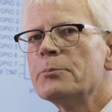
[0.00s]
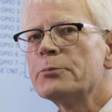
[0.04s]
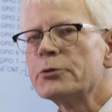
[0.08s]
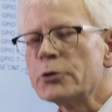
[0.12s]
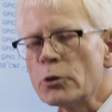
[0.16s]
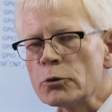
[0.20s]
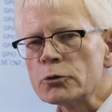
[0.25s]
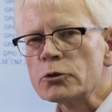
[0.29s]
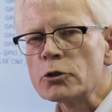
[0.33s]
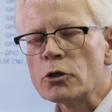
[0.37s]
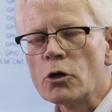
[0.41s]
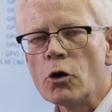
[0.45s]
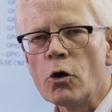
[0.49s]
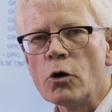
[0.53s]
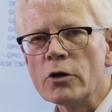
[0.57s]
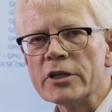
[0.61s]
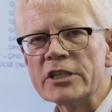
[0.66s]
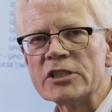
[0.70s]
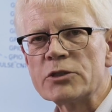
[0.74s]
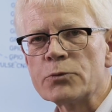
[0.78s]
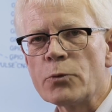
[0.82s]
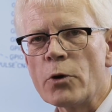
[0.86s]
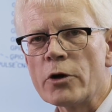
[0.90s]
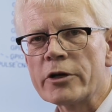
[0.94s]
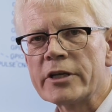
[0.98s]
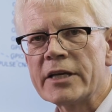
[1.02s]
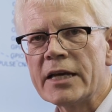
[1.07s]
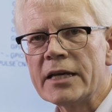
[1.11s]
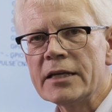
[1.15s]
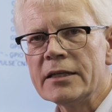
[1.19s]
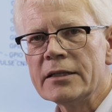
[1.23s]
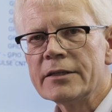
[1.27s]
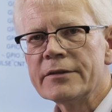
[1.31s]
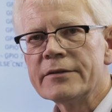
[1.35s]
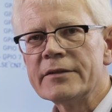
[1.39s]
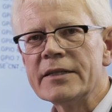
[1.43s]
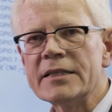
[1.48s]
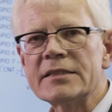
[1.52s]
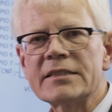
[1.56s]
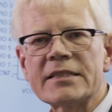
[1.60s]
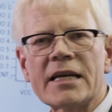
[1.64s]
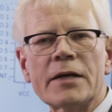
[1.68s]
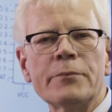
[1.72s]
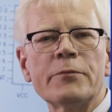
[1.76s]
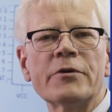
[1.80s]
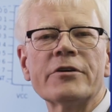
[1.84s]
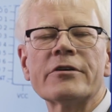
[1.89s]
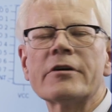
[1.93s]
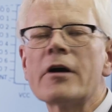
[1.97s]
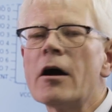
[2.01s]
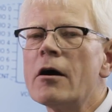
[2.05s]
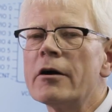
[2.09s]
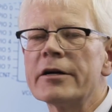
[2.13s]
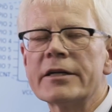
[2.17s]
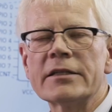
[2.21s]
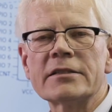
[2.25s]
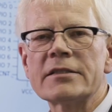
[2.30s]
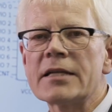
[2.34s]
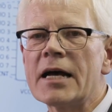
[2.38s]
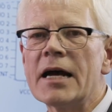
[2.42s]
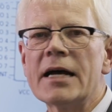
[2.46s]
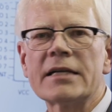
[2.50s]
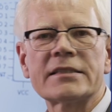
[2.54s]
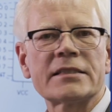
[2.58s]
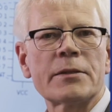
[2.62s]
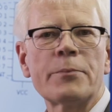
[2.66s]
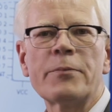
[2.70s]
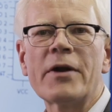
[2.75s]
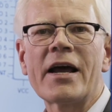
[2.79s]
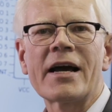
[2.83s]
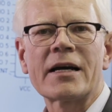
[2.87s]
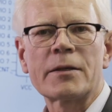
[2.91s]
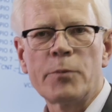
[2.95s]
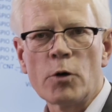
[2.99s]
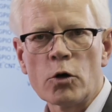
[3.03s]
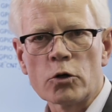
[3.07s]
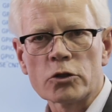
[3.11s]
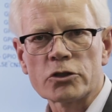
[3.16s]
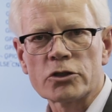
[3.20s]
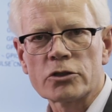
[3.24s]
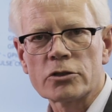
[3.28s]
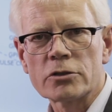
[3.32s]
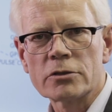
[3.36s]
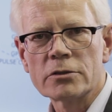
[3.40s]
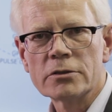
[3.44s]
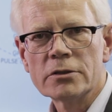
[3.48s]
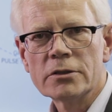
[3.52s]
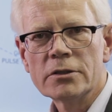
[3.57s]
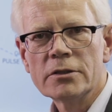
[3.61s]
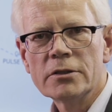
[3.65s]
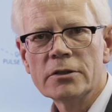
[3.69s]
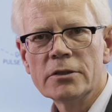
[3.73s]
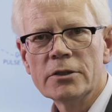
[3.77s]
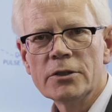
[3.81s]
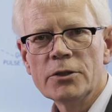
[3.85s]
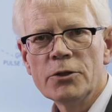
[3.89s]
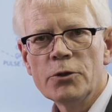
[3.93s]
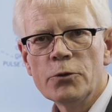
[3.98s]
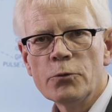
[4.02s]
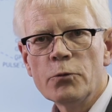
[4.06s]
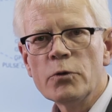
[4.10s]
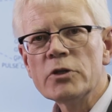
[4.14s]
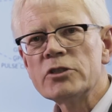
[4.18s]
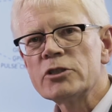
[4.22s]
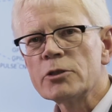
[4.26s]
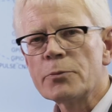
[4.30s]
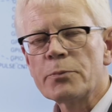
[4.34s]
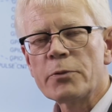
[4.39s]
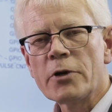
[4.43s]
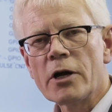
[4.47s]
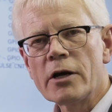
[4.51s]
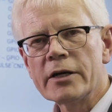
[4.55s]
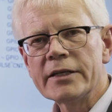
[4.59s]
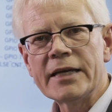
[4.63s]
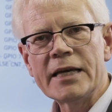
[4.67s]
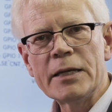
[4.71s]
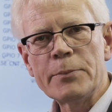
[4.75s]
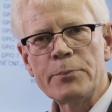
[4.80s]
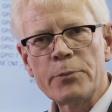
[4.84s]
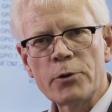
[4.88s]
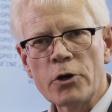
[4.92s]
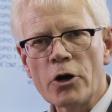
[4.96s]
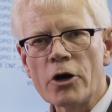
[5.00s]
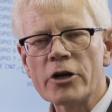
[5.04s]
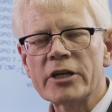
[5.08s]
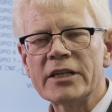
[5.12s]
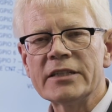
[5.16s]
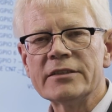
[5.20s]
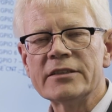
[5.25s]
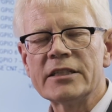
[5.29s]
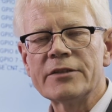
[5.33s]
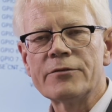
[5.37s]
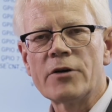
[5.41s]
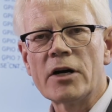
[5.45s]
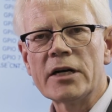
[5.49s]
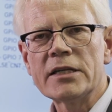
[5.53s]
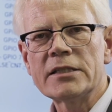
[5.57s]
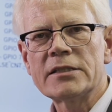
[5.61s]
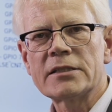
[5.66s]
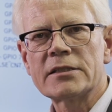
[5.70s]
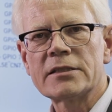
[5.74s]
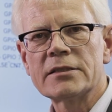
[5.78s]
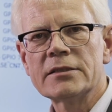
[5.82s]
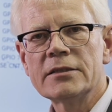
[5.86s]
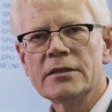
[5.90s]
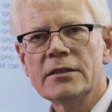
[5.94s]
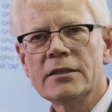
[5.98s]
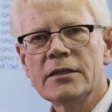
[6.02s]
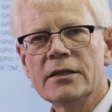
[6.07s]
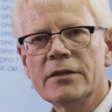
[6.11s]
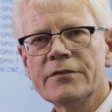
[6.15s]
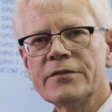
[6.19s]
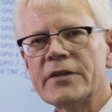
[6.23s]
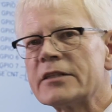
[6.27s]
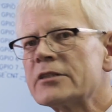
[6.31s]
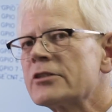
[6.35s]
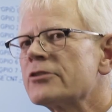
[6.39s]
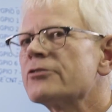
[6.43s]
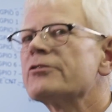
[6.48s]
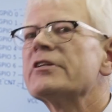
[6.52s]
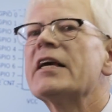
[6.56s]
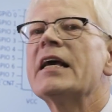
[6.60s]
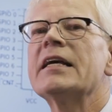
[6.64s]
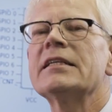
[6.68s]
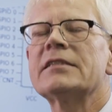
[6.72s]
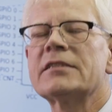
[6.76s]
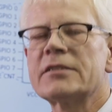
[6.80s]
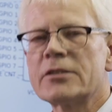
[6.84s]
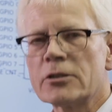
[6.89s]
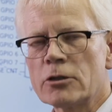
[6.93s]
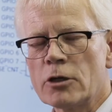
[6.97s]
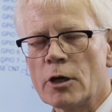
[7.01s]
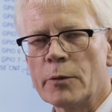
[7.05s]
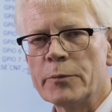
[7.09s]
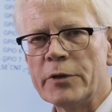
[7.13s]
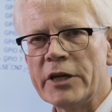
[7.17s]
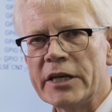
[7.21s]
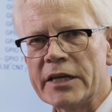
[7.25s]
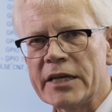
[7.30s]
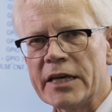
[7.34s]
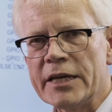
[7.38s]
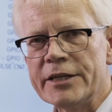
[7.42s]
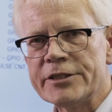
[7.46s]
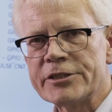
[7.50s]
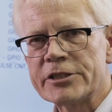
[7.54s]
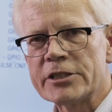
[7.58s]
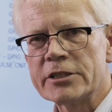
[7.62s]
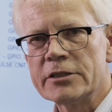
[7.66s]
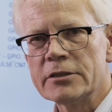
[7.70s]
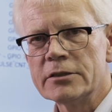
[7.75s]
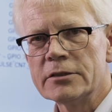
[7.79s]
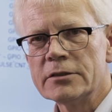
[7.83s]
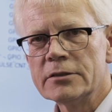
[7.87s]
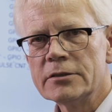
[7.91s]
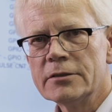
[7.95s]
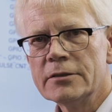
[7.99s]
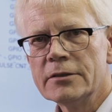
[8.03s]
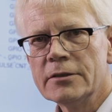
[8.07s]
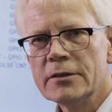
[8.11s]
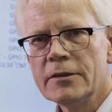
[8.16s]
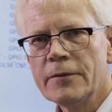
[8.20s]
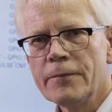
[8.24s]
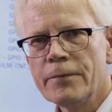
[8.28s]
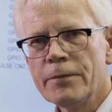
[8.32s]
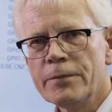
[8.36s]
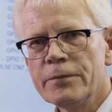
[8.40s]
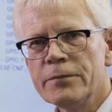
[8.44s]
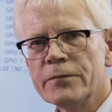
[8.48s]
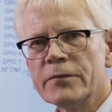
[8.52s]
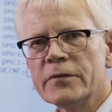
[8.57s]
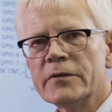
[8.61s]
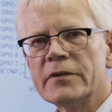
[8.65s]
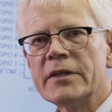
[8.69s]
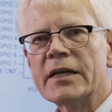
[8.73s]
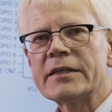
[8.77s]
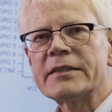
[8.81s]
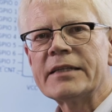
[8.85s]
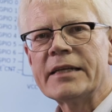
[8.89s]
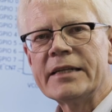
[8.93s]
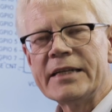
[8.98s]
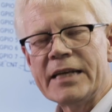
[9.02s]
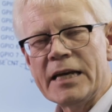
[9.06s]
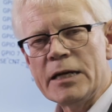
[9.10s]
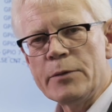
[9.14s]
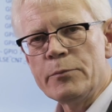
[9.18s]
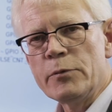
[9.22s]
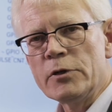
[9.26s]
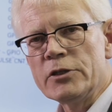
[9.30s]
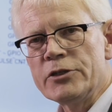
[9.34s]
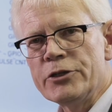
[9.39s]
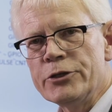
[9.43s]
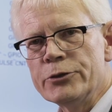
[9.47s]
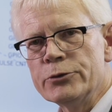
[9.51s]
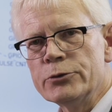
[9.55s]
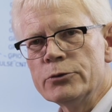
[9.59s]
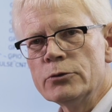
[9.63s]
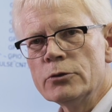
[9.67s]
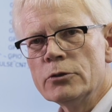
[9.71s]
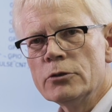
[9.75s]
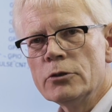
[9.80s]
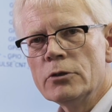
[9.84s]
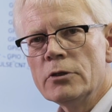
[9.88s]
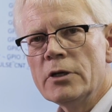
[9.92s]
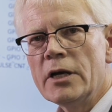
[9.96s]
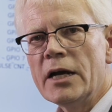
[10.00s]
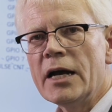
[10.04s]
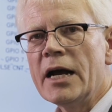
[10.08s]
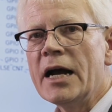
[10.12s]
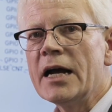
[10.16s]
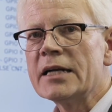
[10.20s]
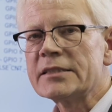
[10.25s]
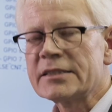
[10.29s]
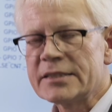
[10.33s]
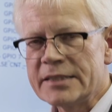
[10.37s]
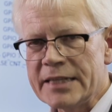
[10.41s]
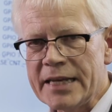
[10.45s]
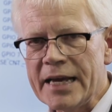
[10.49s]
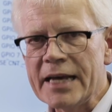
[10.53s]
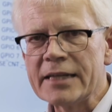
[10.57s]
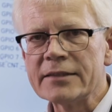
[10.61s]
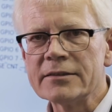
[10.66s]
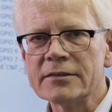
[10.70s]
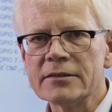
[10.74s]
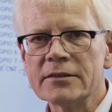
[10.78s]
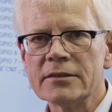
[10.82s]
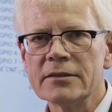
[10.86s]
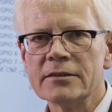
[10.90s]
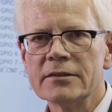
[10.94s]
protocol is working. This can be regarded as a black box. We supply a plug-in device that creates the communication that enable you as the end